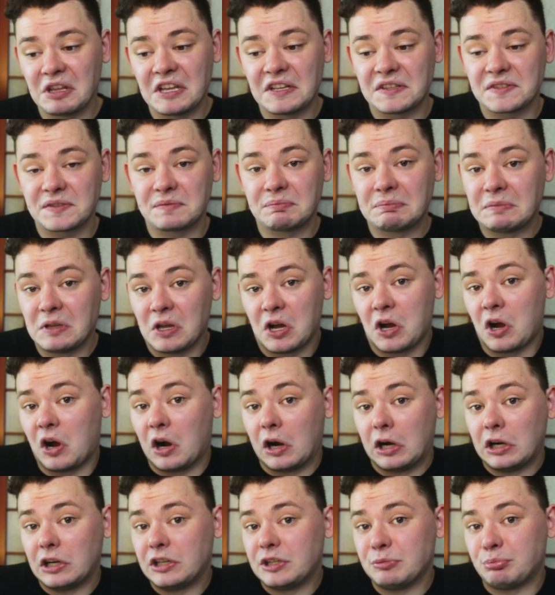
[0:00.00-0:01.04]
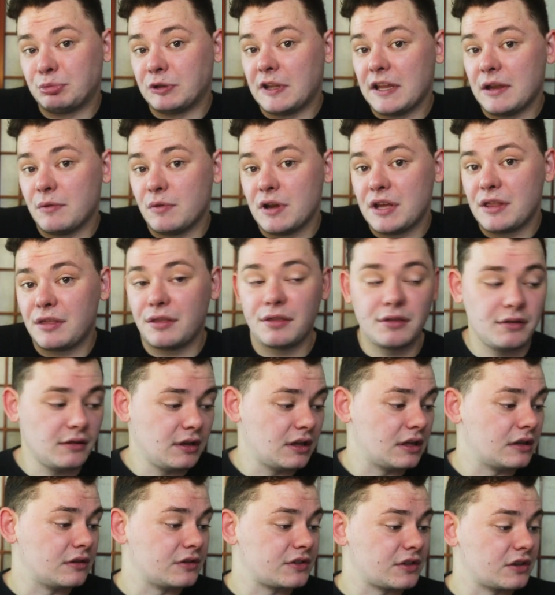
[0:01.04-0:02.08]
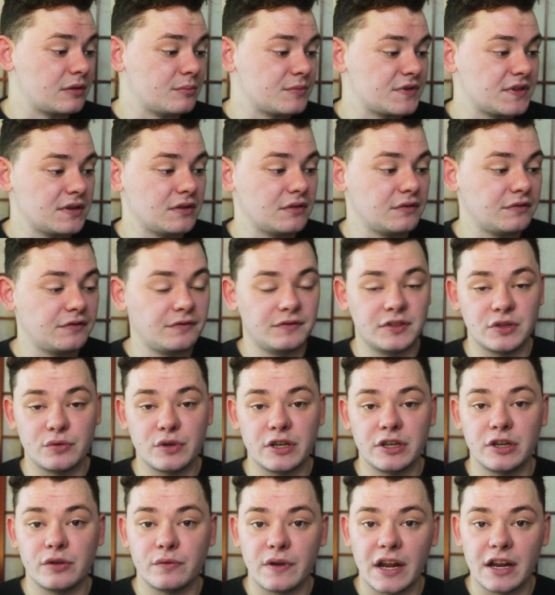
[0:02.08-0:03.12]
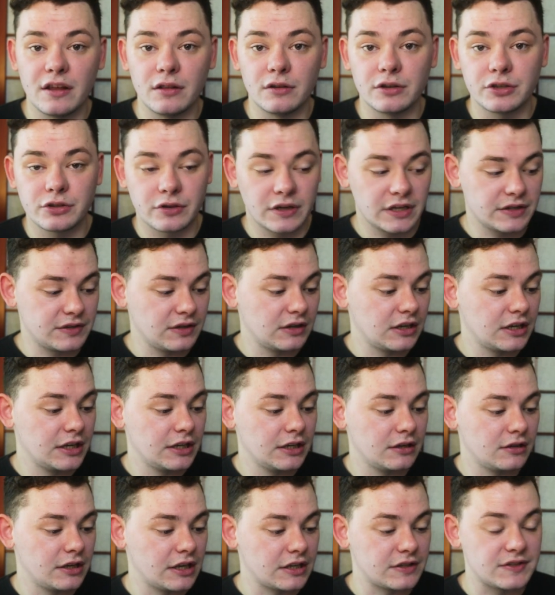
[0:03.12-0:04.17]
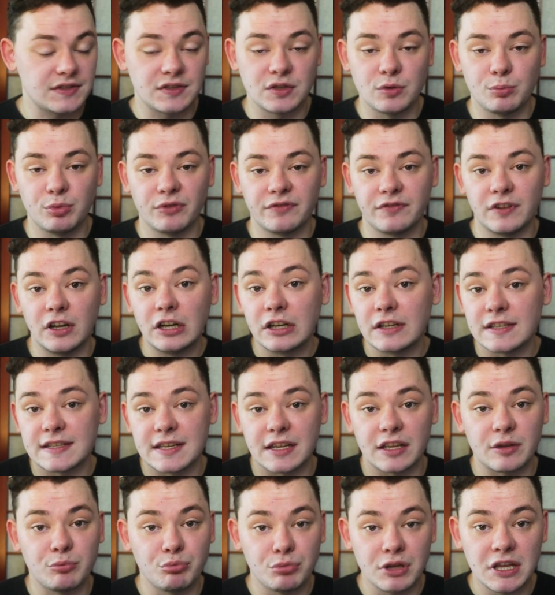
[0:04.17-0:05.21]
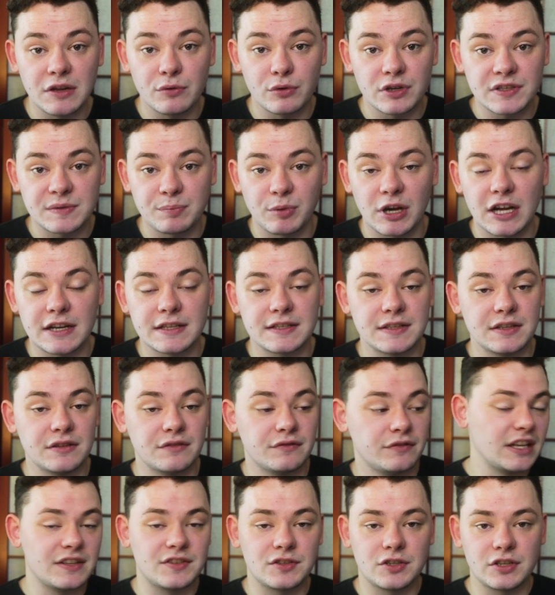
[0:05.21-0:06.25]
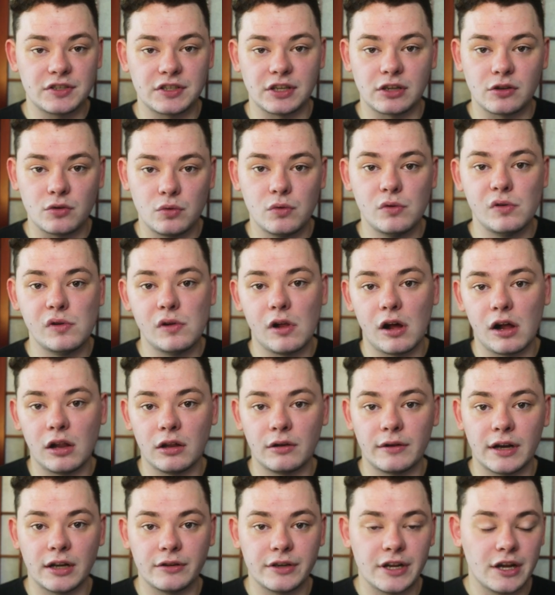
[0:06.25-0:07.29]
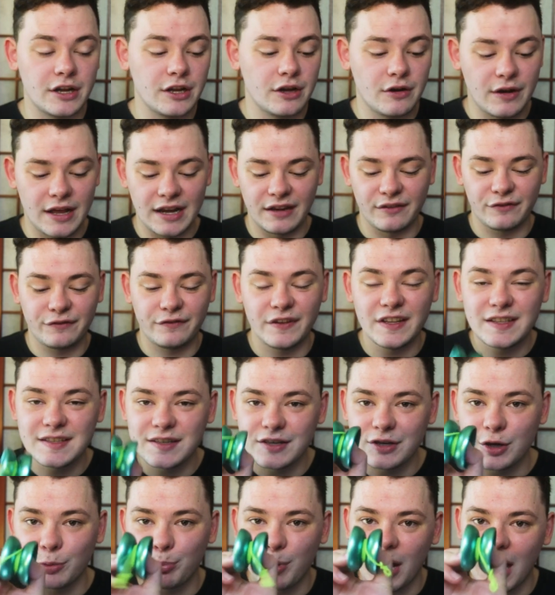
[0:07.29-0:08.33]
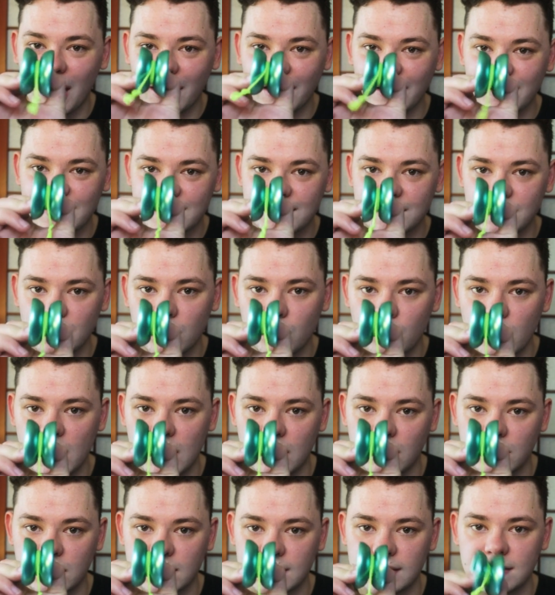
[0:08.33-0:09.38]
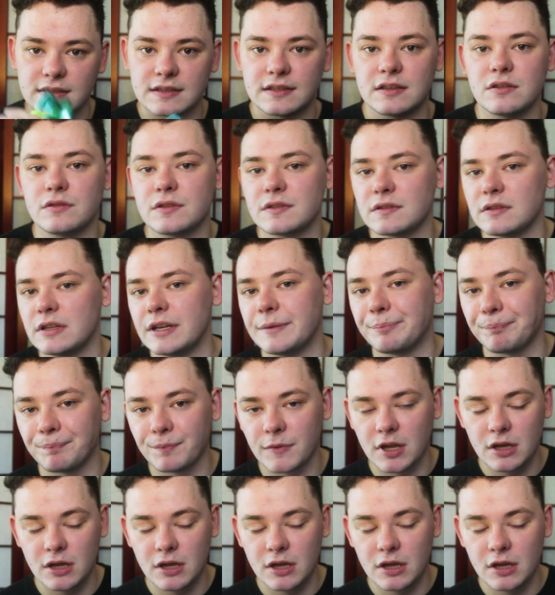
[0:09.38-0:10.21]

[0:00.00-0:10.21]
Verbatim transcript: It's hard to play with in terms of doing your regular tricks on it. It's super fun because it can be responsive. It's just a cool all-around yo-yo, and it fits in your pocket so well because it's so slim.